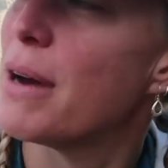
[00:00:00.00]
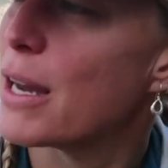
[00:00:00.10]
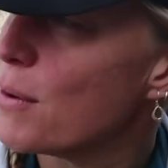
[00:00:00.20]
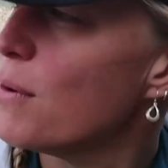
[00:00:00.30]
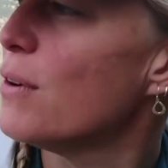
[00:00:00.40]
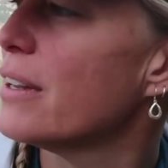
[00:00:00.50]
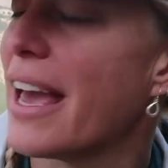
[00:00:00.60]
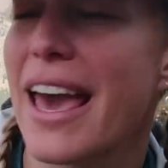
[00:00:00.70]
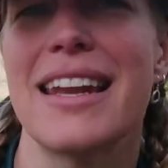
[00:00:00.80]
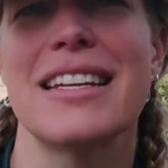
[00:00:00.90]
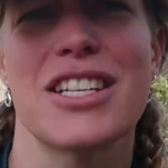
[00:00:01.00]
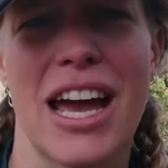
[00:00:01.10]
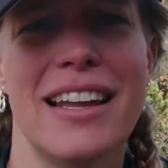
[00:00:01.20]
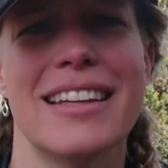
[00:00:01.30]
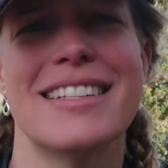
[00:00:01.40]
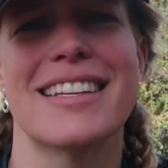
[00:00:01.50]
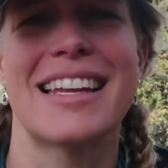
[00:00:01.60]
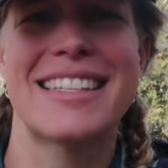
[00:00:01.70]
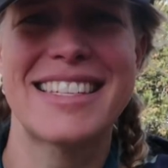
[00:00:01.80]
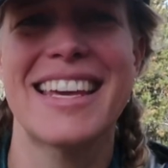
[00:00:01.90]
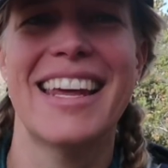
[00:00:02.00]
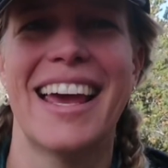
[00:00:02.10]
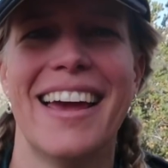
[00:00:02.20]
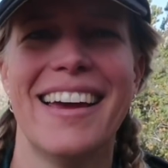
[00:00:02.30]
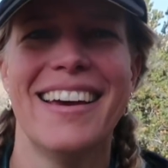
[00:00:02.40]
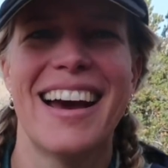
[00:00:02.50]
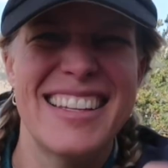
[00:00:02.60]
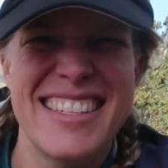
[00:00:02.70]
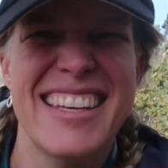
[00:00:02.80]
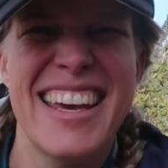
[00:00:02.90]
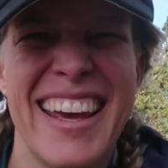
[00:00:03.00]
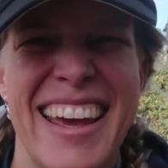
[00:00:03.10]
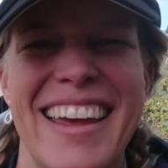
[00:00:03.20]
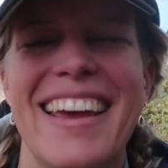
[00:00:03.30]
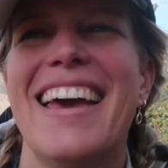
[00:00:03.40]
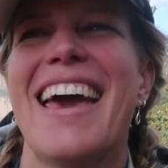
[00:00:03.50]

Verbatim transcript: my goal and I had a challenge and I did it. I did it.